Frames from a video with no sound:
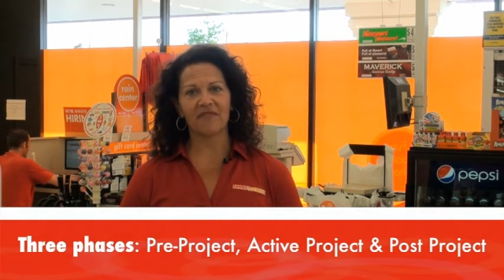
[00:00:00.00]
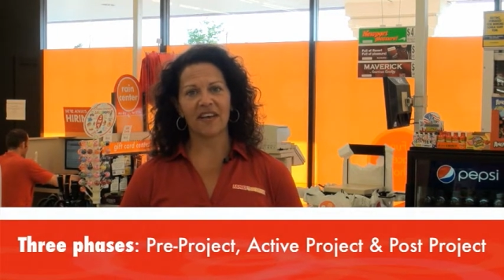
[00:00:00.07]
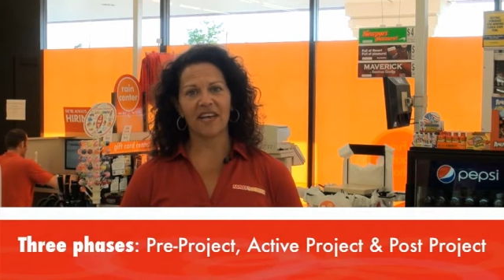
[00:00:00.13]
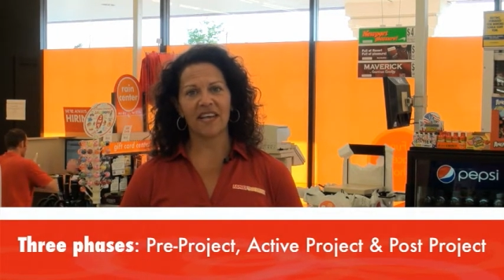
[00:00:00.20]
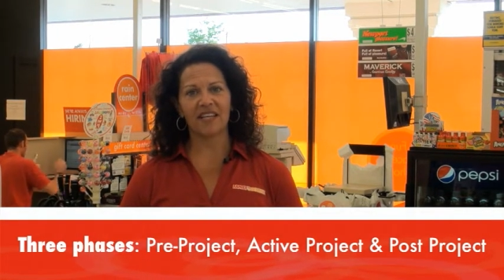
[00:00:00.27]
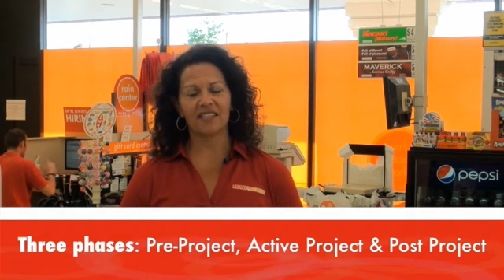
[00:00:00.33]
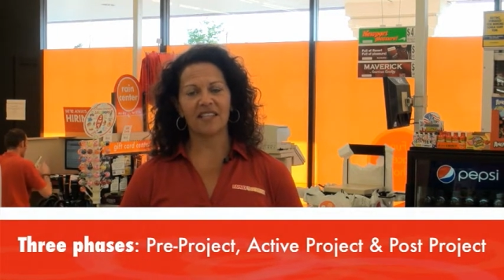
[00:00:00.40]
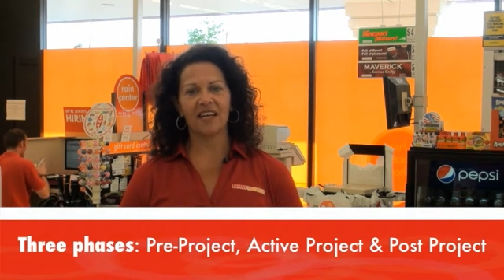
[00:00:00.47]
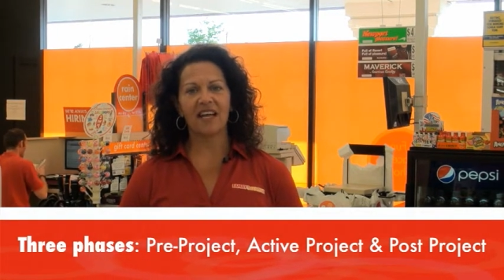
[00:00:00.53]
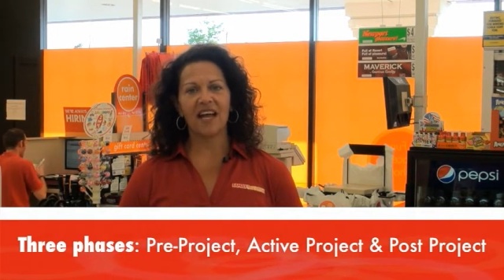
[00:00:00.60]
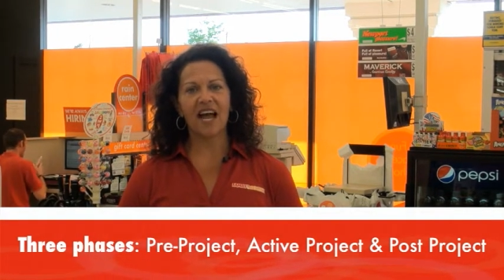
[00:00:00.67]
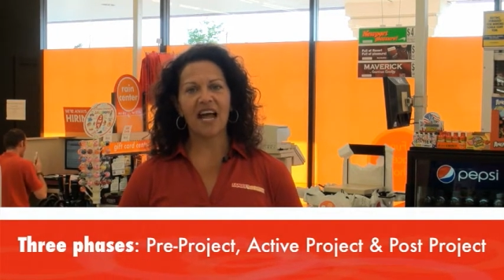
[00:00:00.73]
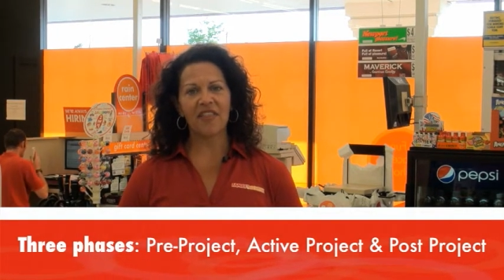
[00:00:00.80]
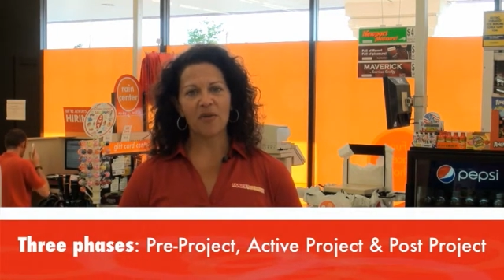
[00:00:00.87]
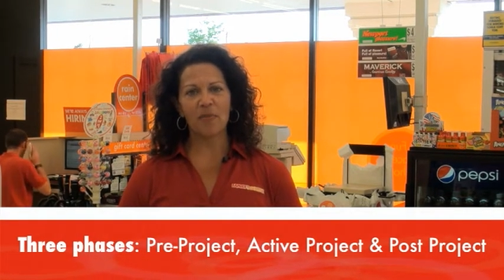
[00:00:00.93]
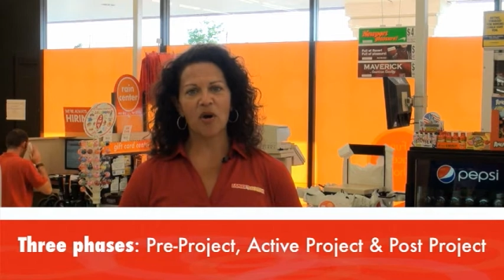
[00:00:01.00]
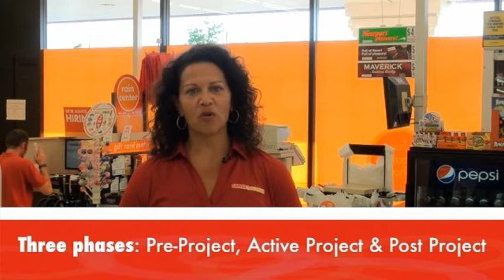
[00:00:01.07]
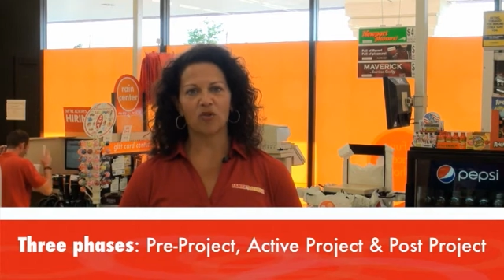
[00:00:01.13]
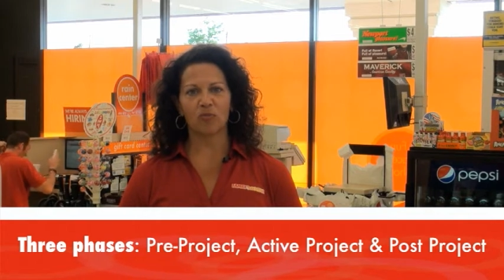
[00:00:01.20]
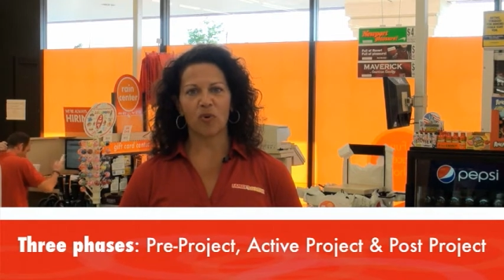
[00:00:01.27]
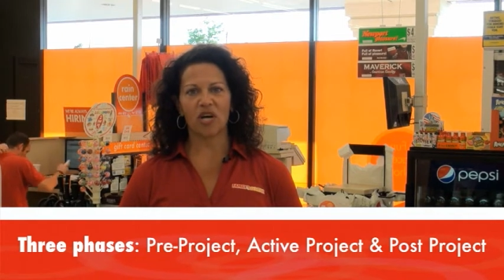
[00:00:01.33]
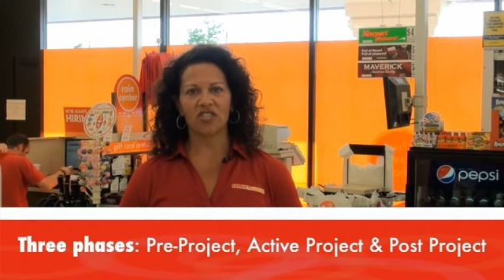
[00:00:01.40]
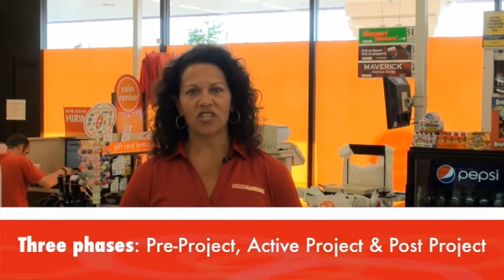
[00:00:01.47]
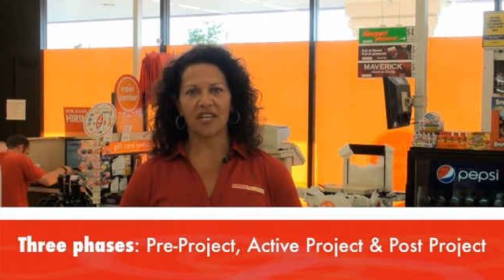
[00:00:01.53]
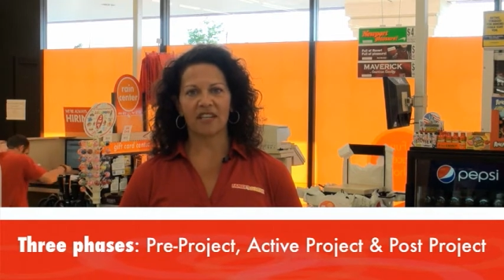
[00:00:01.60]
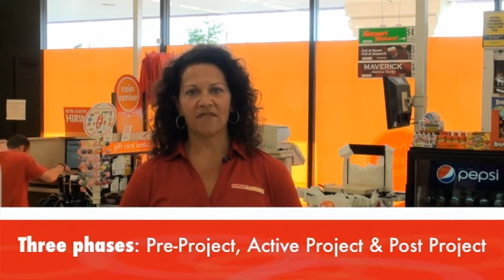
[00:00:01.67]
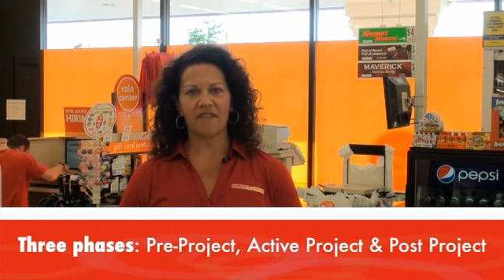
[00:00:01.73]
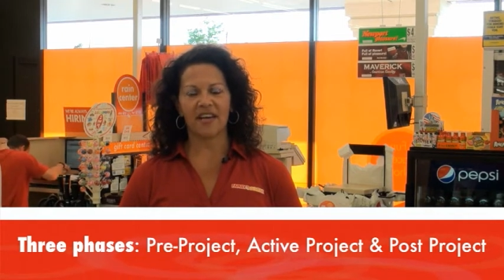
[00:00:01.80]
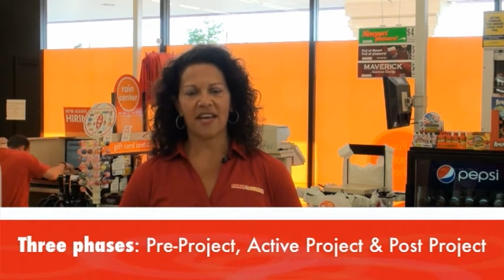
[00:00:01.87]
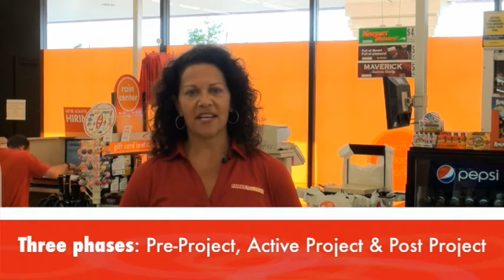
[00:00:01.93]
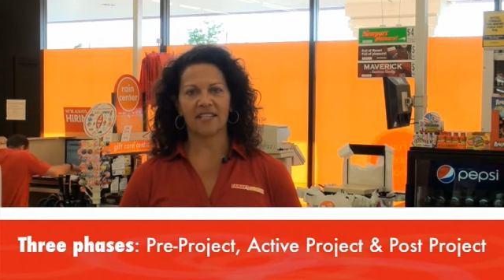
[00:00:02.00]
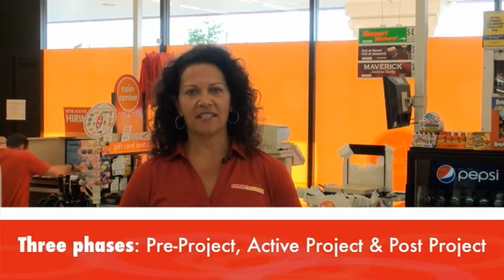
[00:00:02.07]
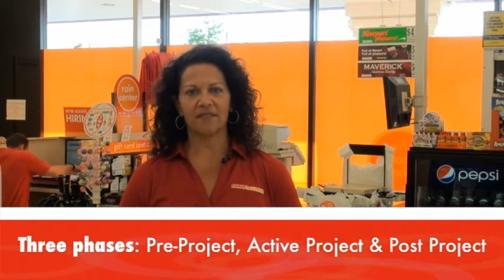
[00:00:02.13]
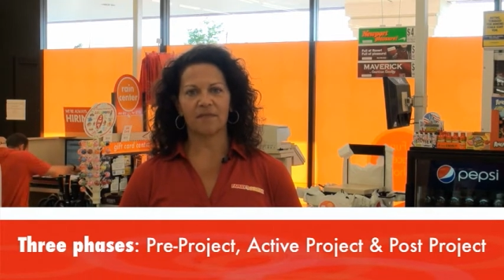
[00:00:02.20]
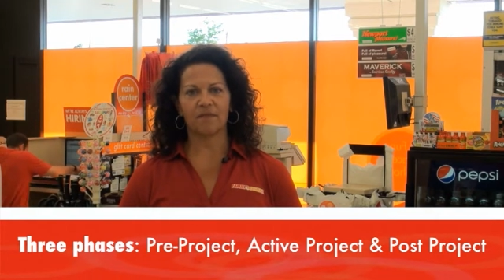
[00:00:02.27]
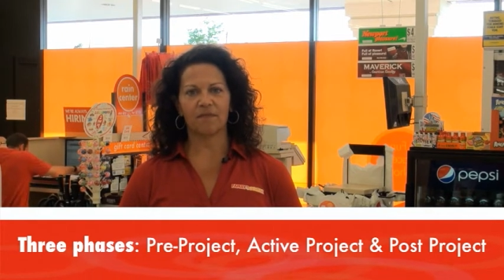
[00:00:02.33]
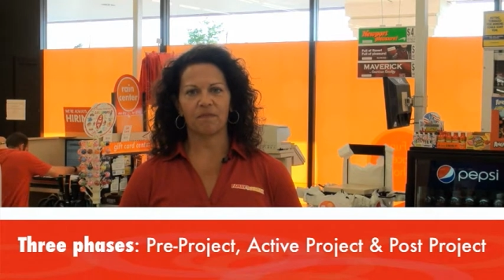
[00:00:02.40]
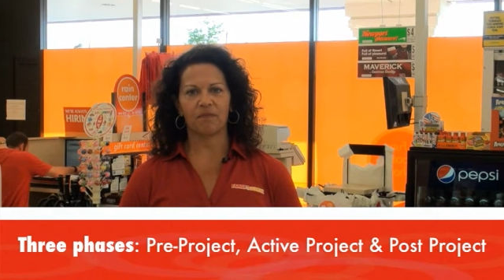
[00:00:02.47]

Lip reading: phase, and the post-project phase.